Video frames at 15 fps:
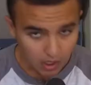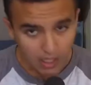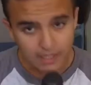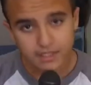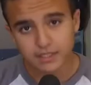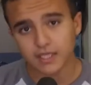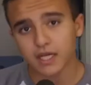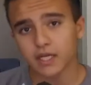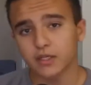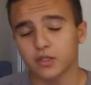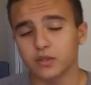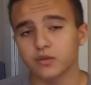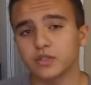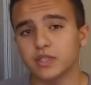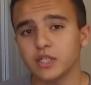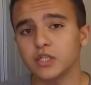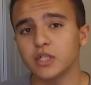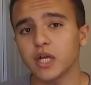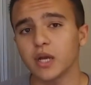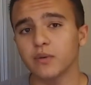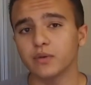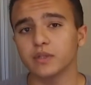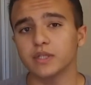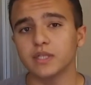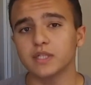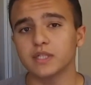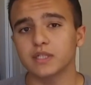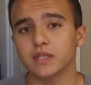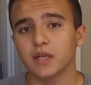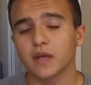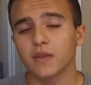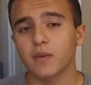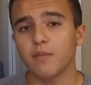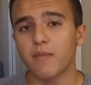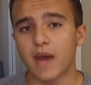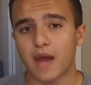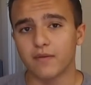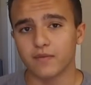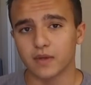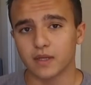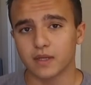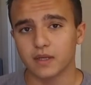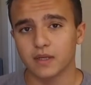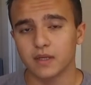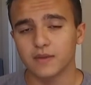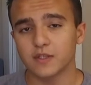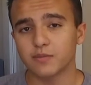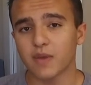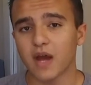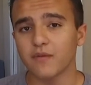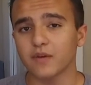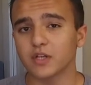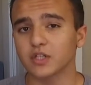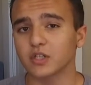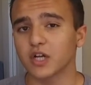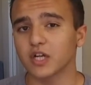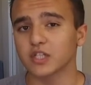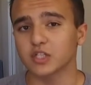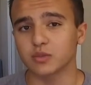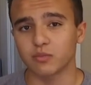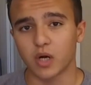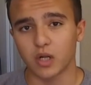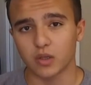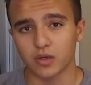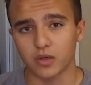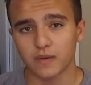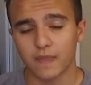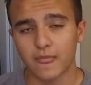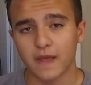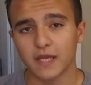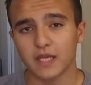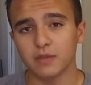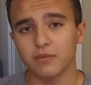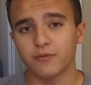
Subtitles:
On to tech news. DJI released the Mavic. This Mavic is a lot smaller. It can be